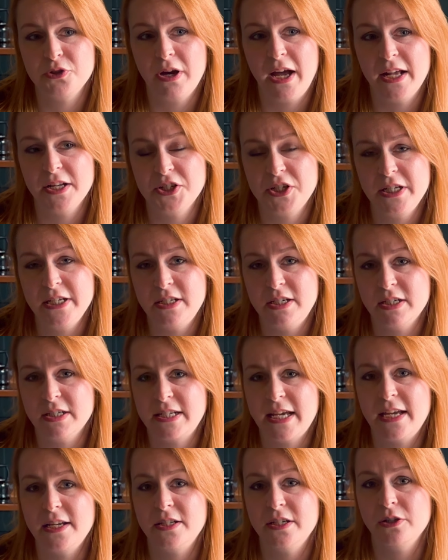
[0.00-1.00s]
you're actually
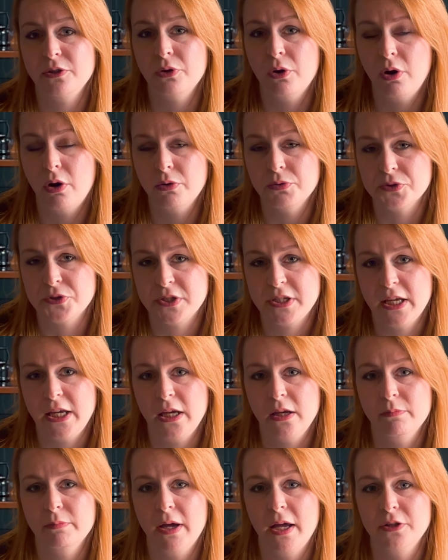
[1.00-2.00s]
dictating your whole
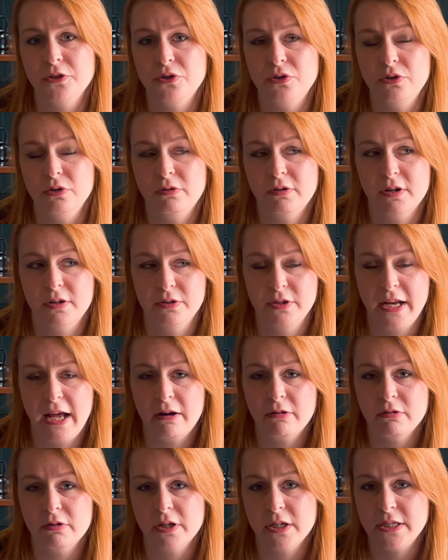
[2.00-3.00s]
scheme and you're
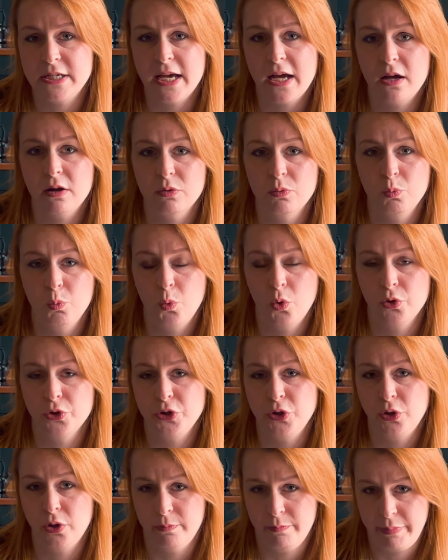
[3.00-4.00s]
narrowing down what
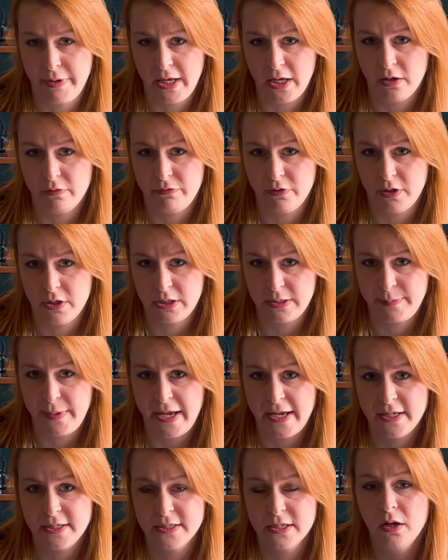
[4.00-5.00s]
you can pick for the
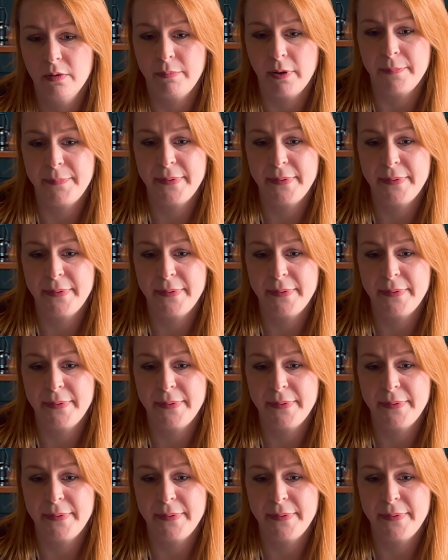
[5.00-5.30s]
space. By